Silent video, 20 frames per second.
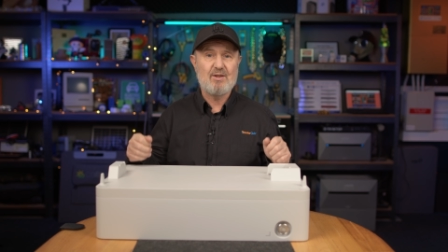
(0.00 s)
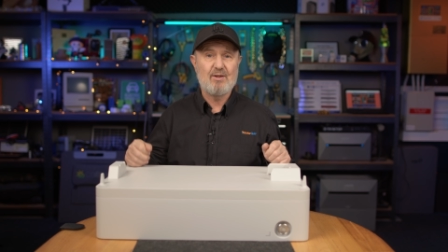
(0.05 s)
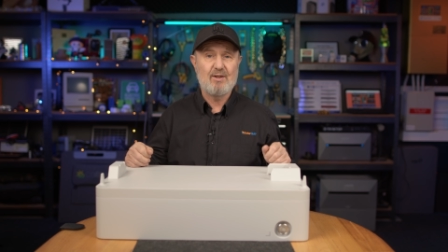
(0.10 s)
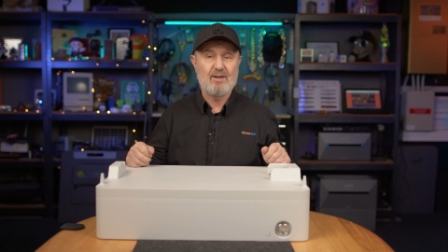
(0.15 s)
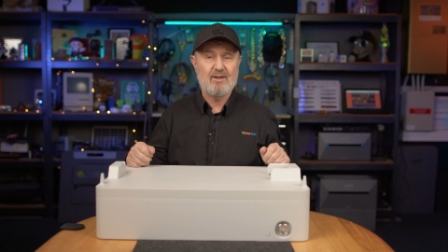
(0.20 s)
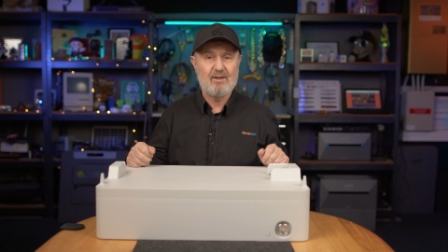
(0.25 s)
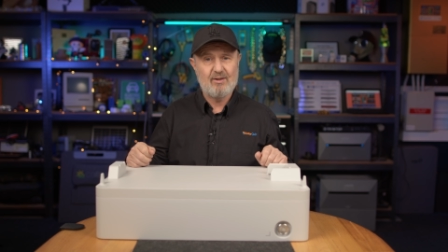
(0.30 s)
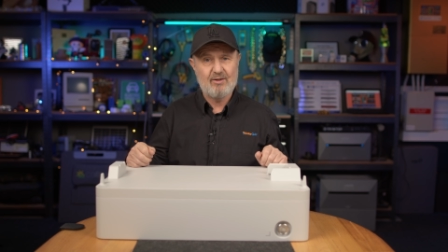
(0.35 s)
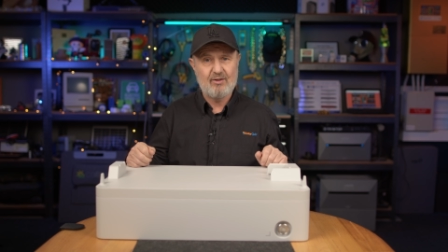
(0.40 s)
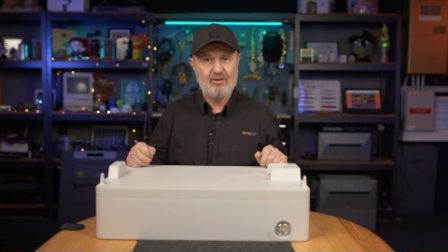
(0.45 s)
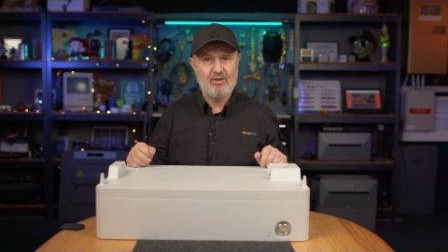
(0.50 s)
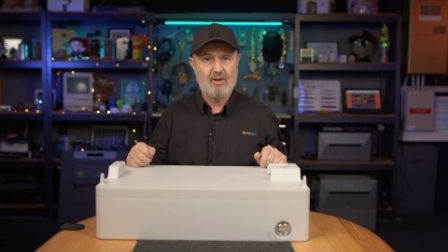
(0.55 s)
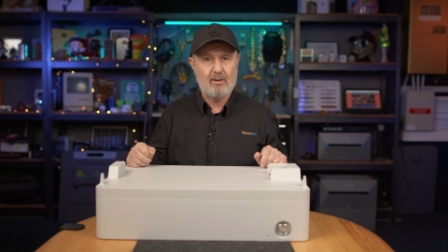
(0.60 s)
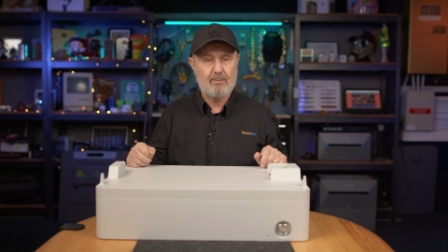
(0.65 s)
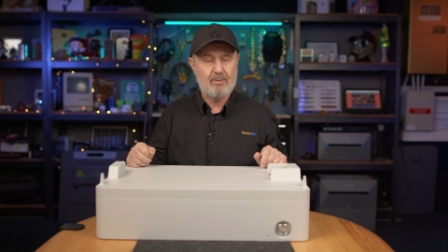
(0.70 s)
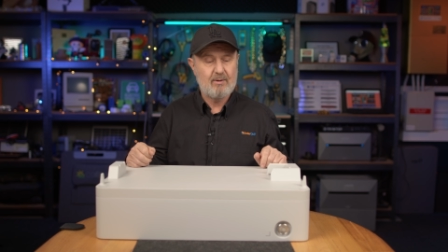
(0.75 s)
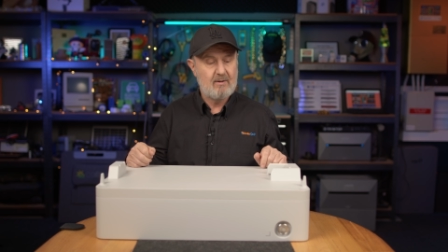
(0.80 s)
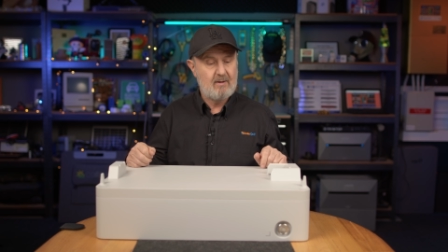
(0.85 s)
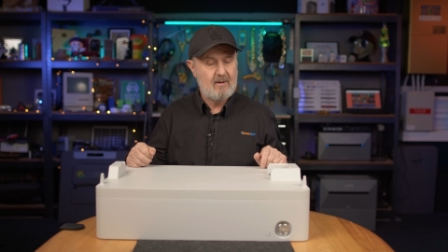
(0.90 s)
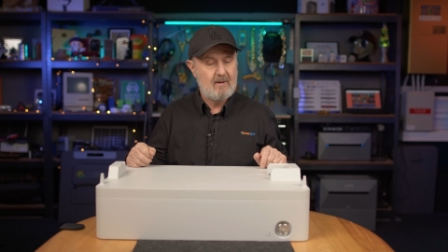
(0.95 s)
unit on
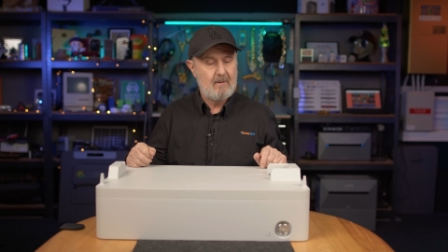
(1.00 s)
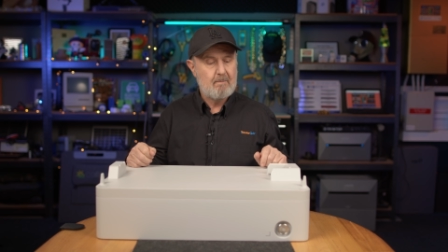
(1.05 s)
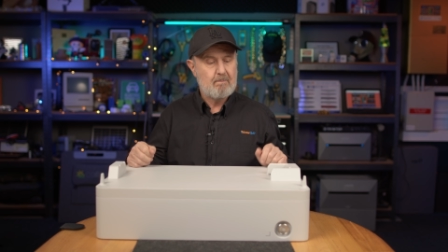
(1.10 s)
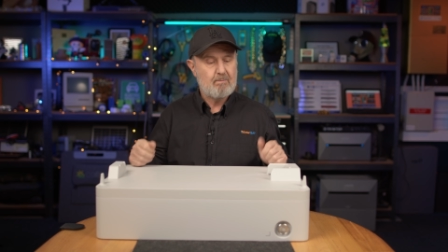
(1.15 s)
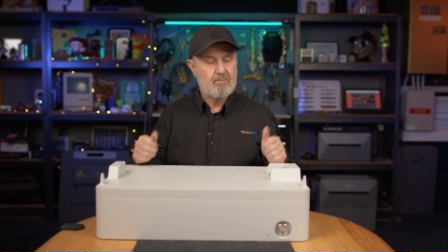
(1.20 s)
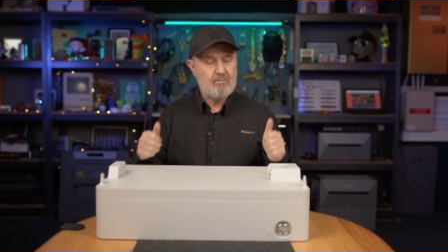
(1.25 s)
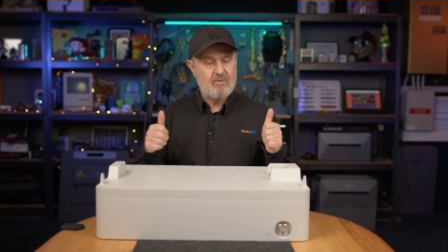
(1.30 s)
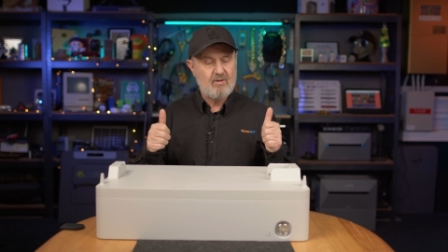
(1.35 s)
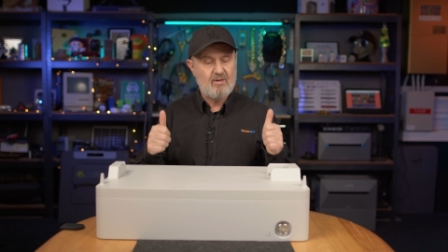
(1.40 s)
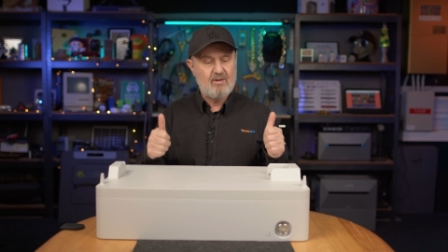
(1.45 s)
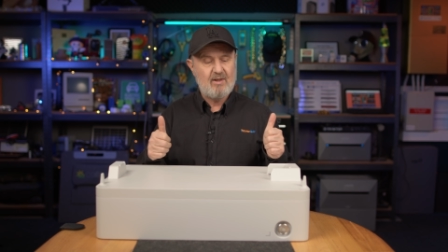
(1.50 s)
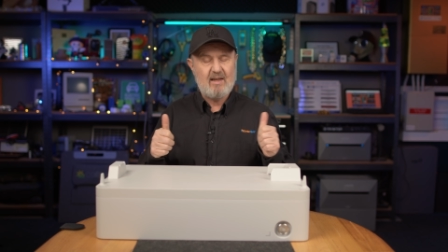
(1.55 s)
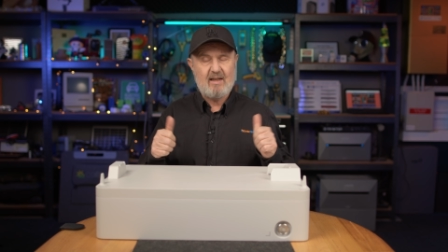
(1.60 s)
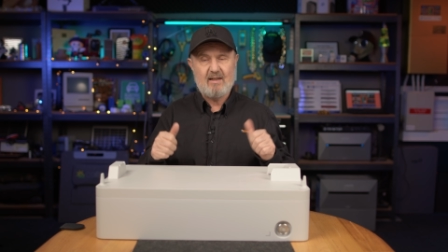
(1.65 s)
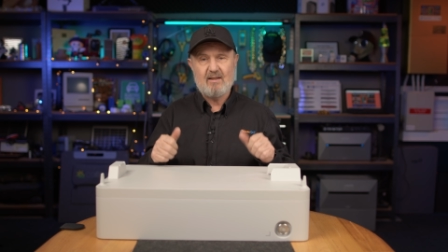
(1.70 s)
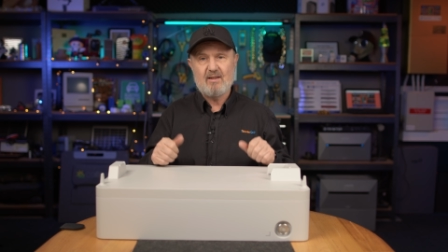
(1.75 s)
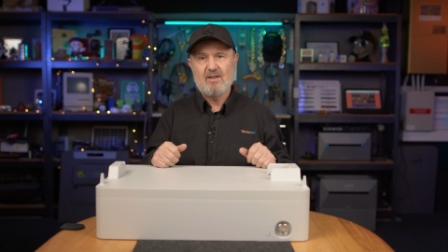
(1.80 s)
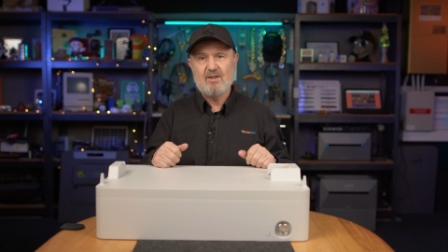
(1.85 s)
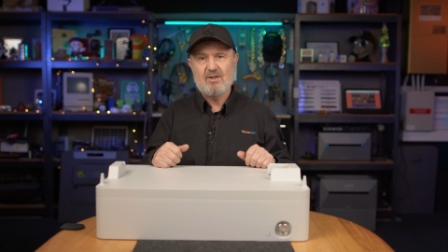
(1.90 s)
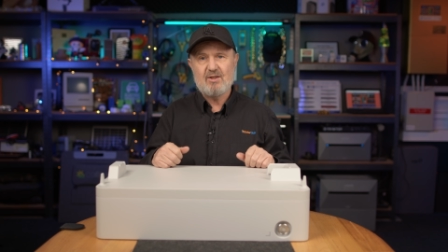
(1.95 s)
top.
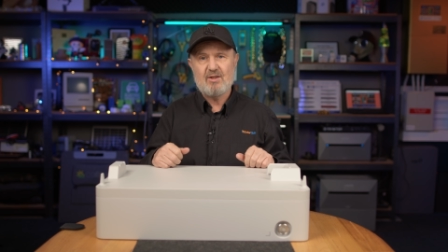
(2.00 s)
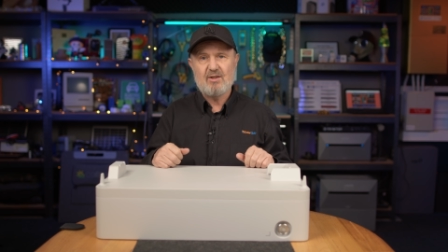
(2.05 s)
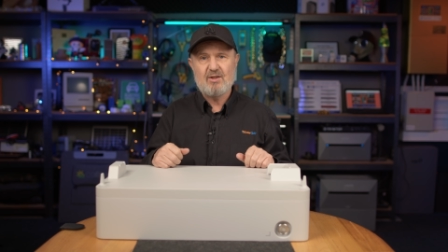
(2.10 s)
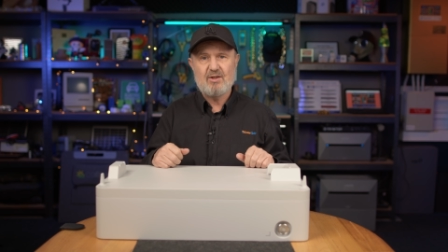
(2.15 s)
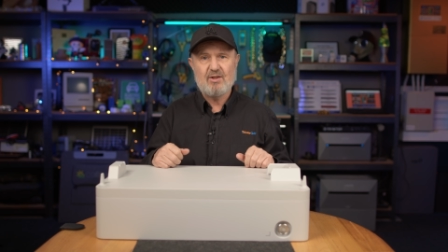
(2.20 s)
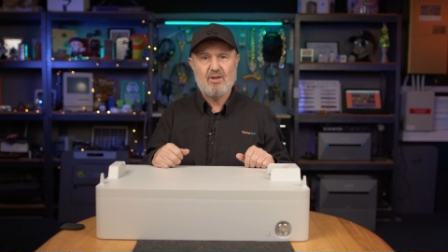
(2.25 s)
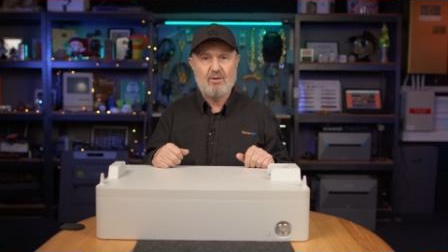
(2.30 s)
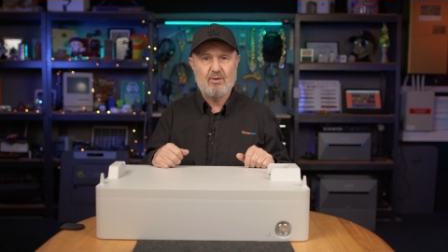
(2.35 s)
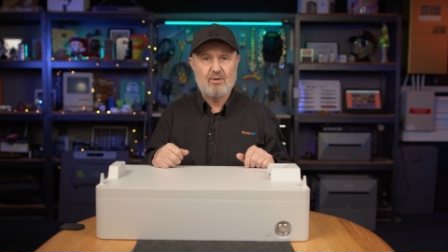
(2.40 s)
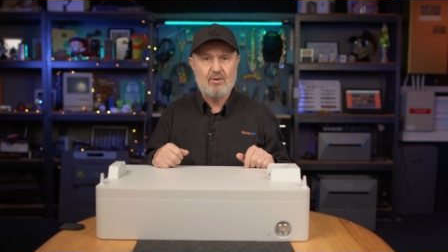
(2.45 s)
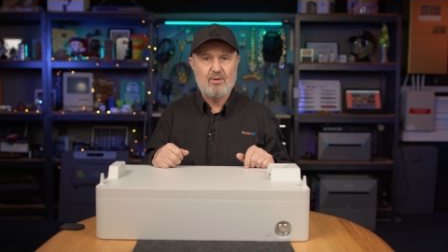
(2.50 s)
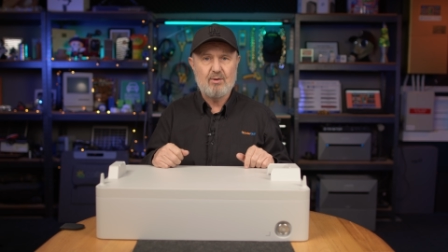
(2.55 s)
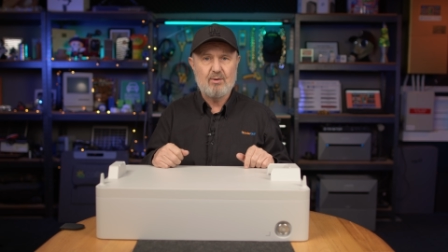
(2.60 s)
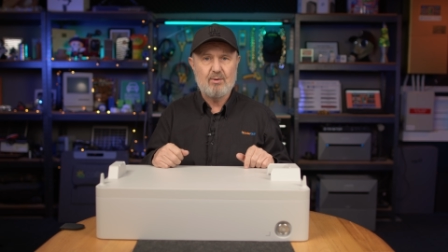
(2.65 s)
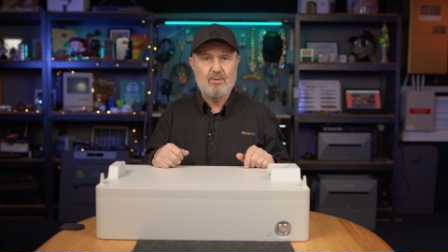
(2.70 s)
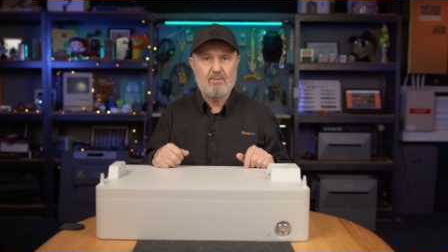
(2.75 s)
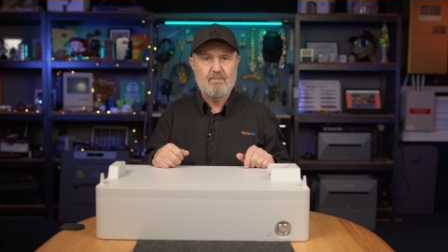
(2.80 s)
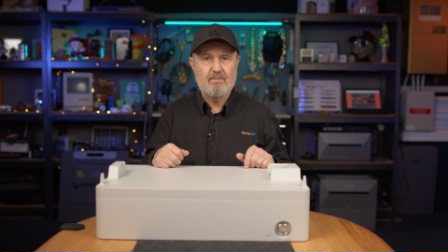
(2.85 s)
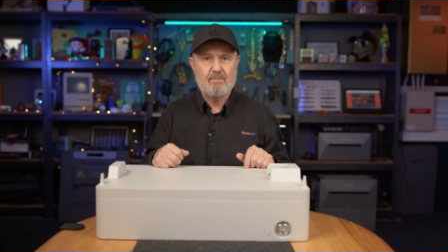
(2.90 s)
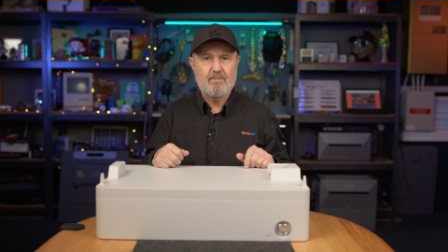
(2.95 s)
That is so
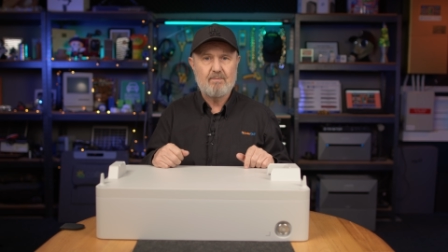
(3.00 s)
cool.